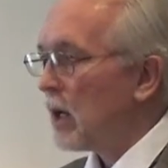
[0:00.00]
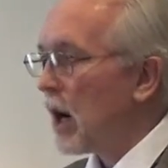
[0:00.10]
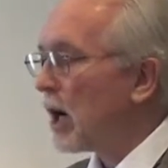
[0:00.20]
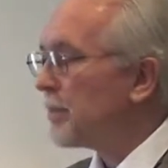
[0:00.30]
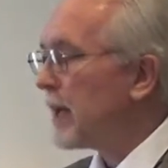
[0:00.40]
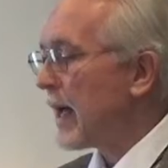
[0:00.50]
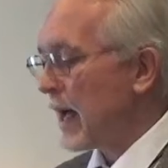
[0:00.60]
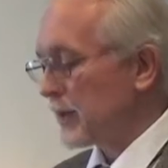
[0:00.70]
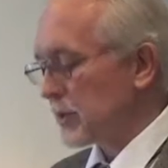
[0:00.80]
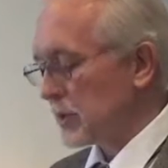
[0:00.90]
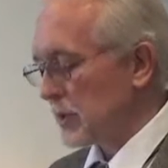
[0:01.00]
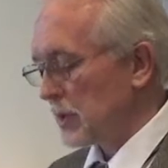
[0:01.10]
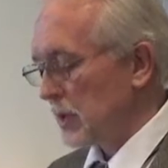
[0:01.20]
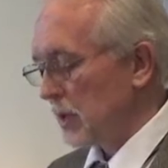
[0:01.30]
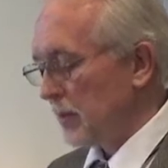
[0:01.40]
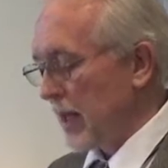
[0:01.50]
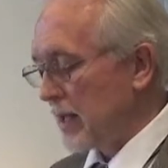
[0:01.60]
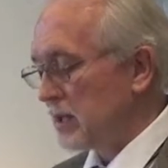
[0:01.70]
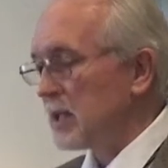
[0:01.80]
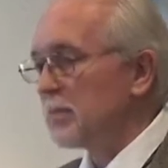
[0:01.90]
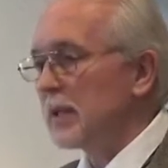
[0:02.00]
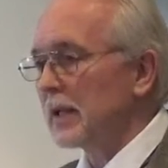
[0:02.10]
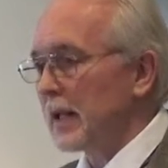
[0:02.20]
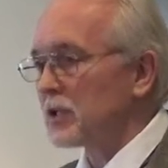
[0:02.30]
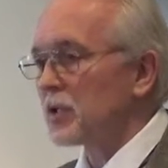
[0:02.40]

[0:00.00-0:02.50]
Our paths may indeed be less